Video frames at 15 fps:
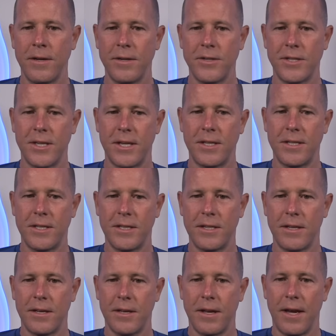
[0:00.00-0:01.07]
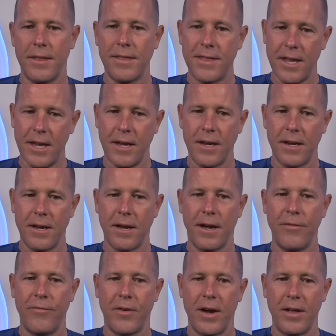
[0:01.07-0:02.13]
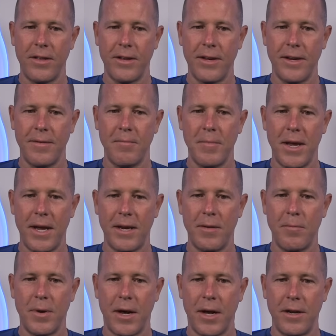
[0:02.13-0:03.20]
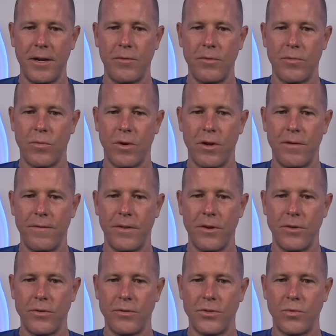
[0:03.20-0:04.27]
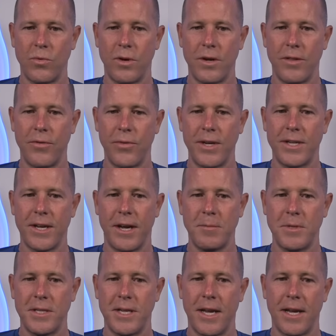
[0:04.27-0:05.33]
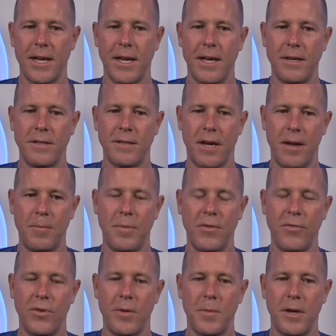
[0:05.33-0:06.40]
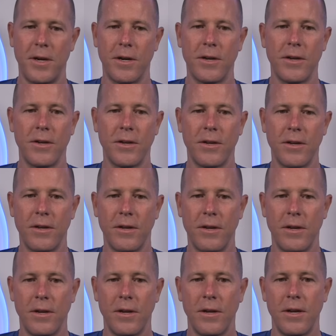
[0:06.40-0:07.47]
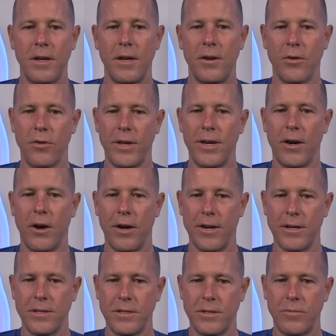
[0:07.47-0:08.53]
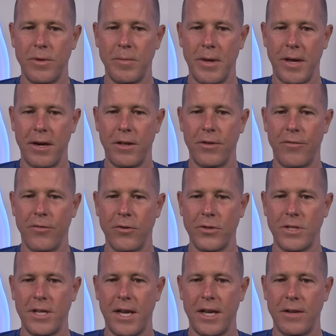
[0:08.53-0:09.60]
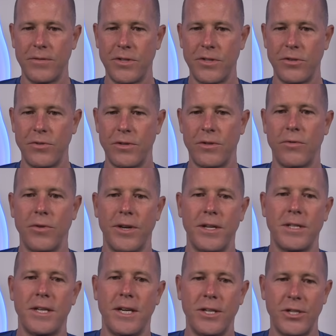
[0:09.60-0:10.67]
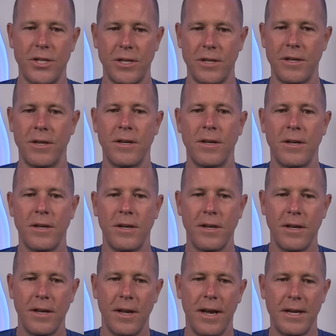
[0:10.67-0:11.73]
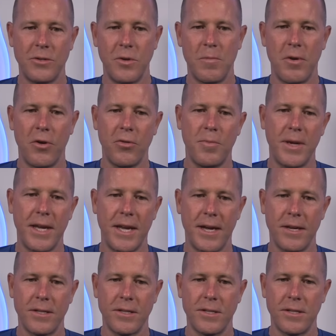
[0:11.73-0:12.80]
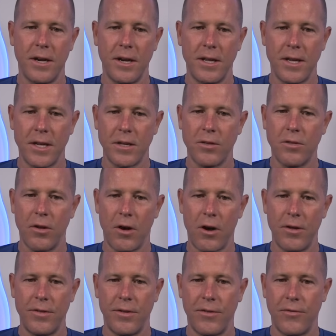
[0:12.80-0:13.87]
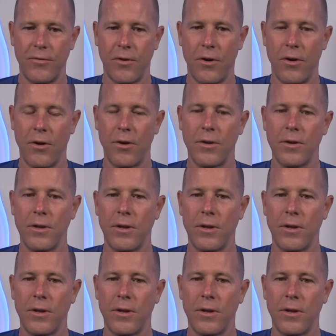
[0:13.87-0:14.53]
since I think I finally met and bonded with one of those one to three times a decade type of women. In early August, we met on the first day of student orientation as we both began studying law this fall.